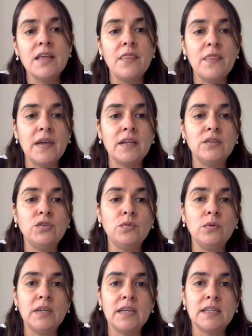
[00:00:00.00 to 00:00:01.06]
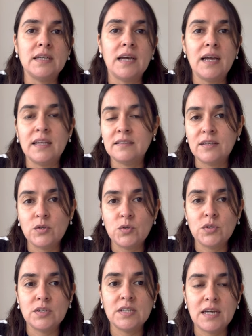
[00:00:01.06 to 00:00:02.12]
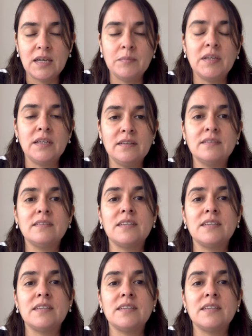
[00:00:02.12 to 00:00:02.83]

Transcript: then you will get an execution time that is